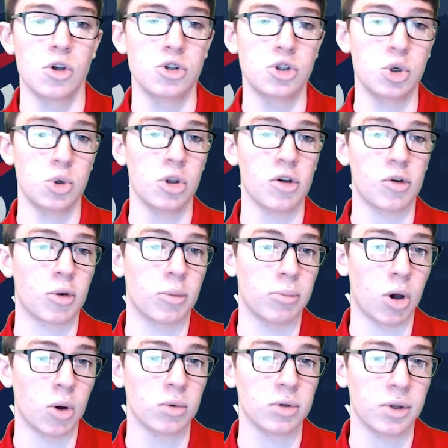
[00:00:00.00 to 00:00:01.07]
Due to the
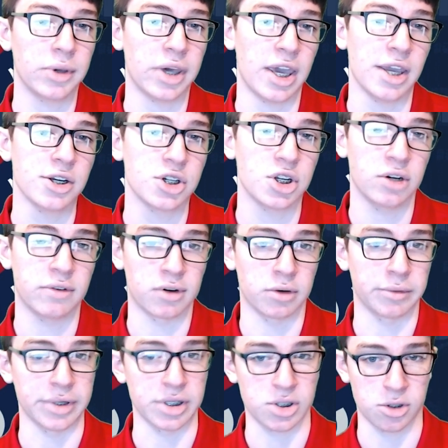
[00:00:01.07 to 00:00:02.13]
remote location of our
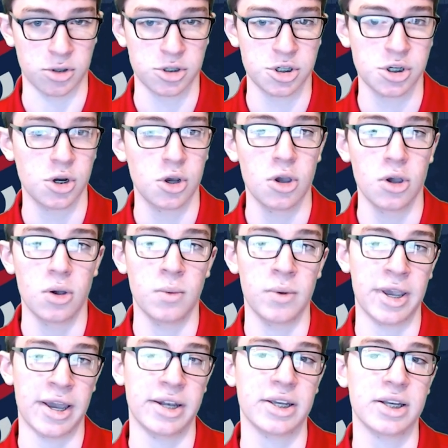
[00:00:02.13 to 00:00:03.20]
research,
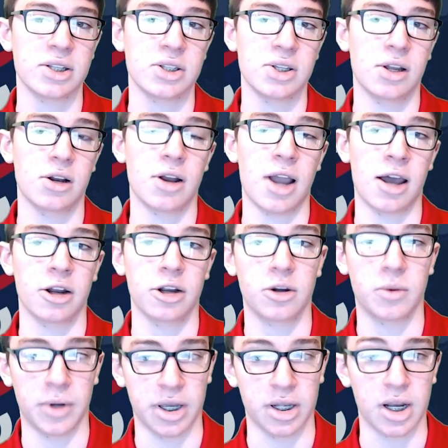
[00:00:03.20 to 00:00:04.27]
we had to consider how to
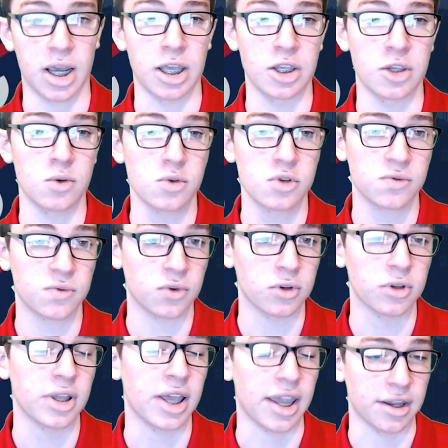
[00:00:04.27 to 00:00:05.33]
create a
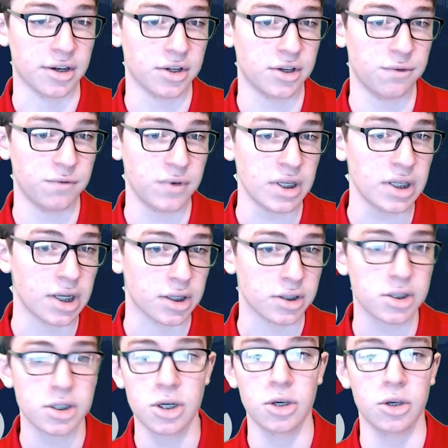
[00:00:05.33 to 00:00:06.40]
useful and
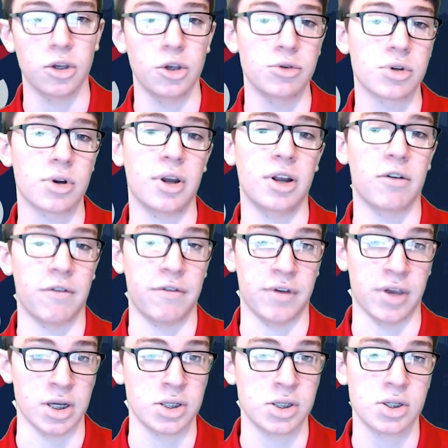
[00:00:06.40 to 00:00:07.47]
convenient user
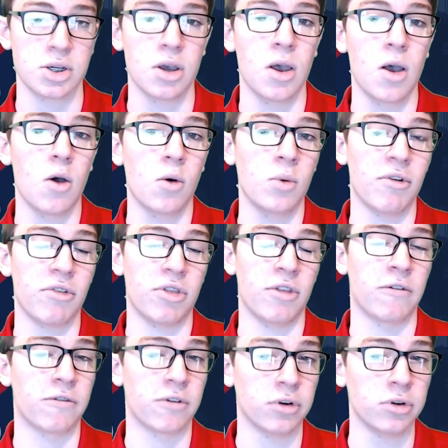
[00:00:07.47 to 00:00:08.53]
interface with the
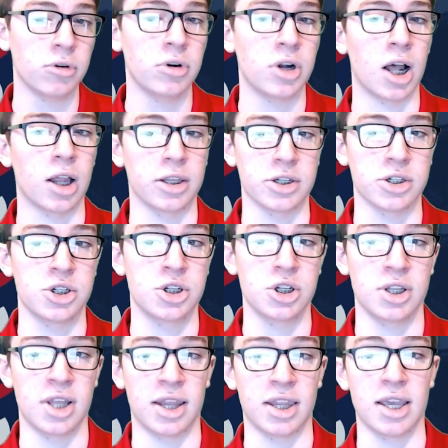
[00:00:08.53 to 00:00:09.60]
further
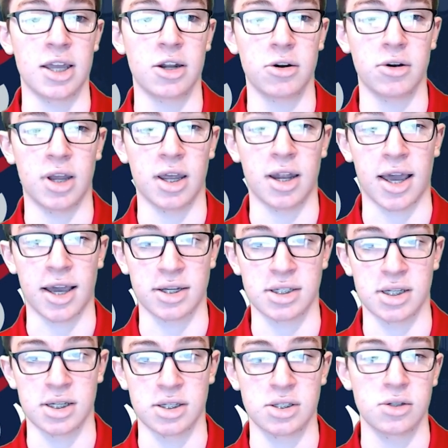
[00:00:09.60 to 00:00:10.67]
knowledge that the internet
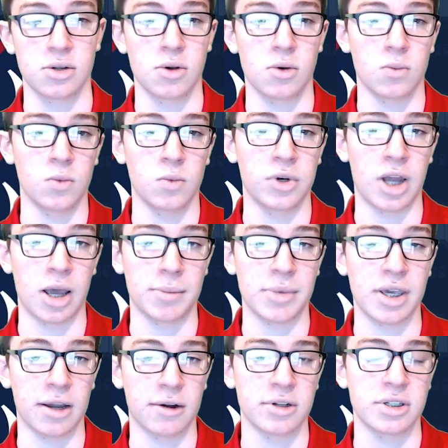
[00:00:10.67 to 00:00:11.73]
access would not be
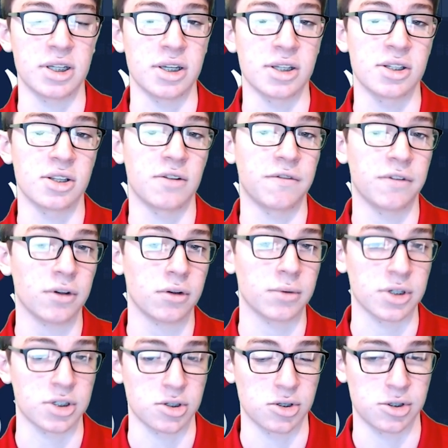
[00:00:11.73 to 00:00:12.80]
guaranteed to the field
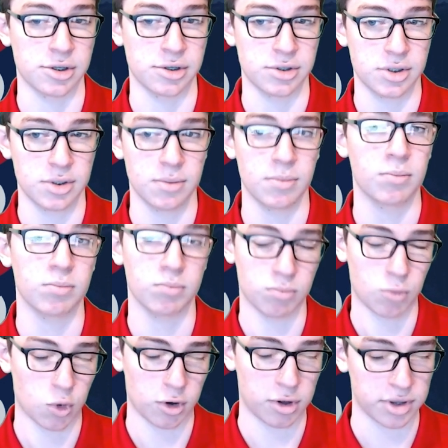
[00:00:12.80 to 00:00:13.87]
researchers.
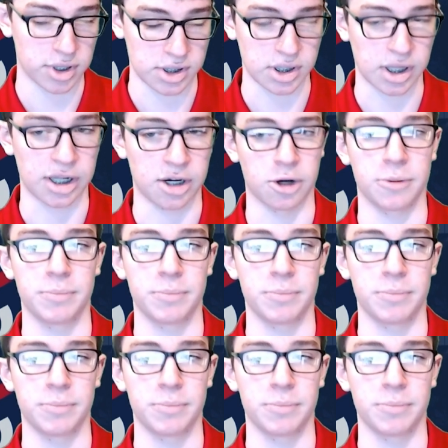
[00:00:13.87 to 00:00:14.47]
More on this later.